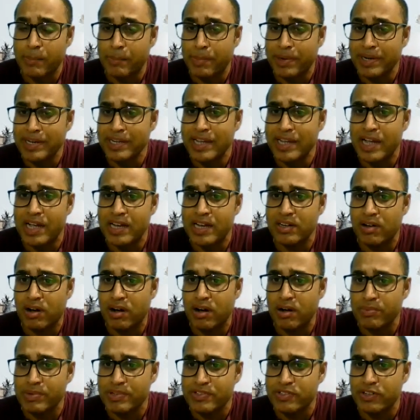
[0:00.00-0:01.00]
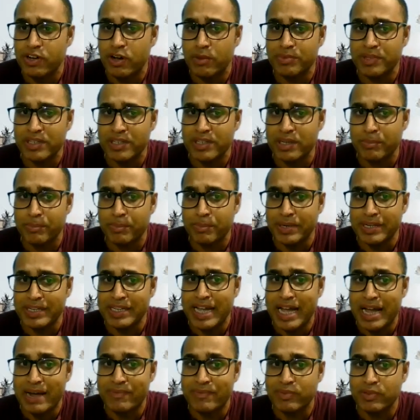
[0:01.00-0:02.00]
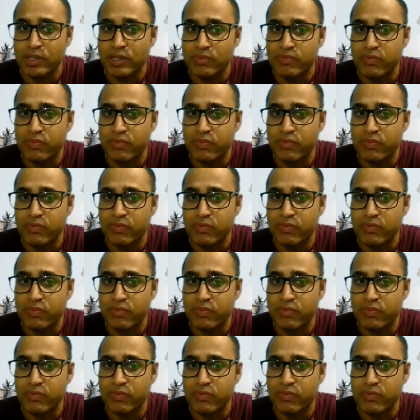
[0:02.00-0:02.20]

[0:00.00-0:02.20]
company and officer of the company have